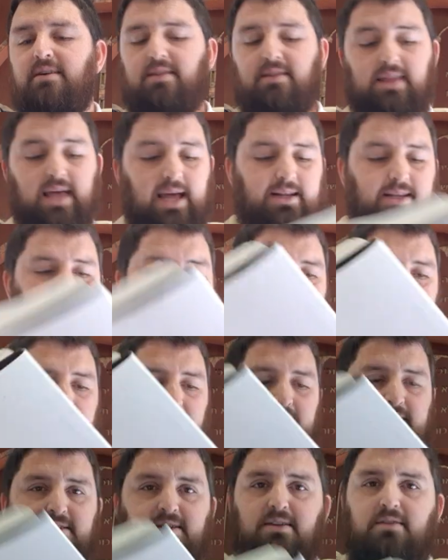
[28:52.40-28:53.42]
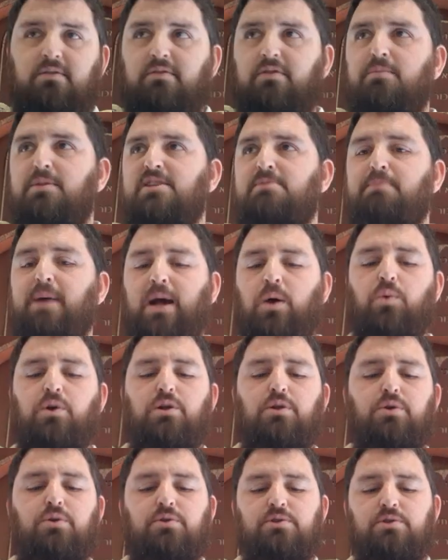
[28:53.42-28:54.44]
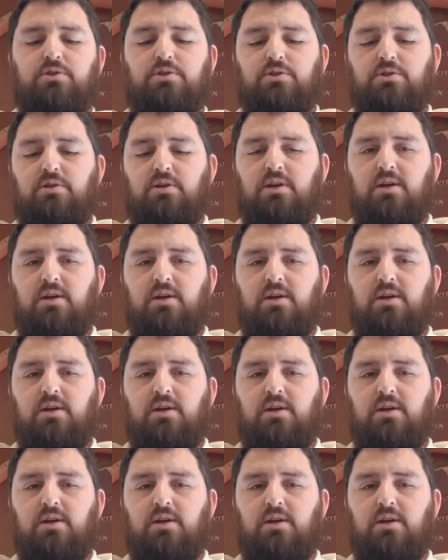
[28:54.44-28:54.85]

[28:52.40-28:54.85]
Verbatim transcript: That is the lesson from these backward noons.